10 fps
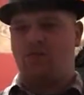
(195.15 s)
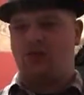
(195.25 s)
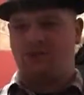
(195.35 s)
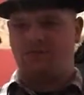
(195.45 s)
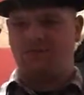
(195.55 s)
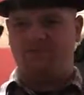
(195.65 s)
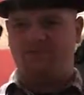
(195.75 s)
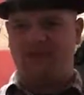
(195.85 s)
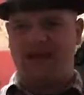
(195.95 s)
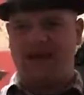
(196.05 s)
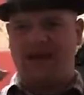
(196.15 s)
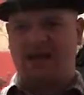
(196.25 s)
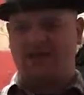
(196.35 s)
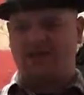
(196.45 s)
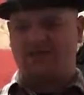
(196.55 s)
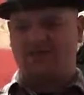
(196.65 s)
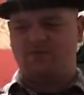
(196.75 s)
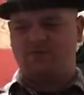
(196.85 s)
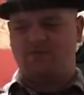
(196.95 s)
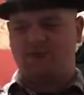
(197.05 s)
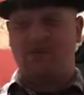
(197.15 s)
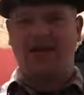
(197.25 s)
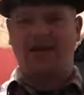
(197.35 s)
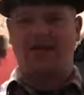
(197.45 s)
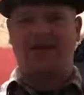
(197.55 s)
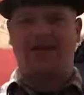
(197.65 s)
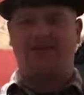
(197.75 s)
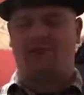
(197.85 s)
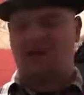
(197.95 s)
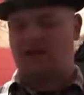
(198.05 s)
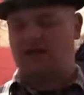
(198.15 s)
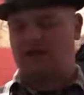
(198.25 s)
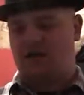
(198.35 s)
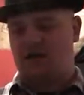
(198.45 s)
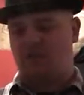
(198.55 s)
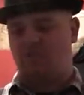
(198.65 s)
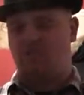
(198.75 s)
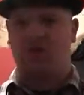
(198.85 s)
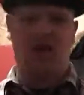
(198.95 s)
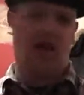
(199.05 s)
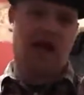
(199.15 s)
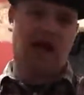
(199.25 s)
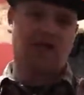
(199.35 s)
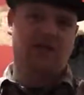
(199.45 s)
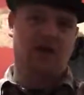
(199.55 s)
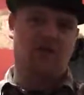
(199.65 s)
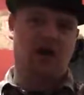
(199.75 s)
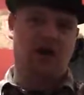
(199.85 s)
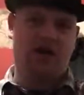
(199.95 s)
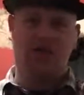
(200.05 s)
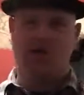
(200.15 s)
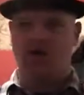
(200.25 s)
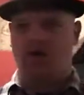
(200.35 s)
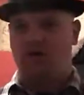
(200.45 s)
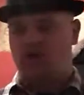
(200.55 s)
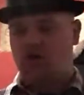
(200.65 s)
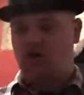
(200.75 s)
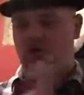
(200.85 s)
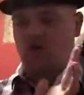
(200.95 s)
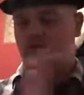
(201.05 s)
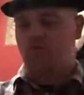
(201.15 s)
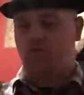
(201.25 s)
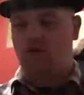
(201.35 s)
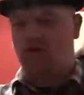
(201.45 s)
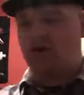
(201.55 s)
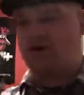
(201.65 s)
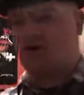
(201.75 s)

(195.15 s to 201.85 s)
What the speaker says: But yeah, it's basically the same thing as her partner. So we're gonna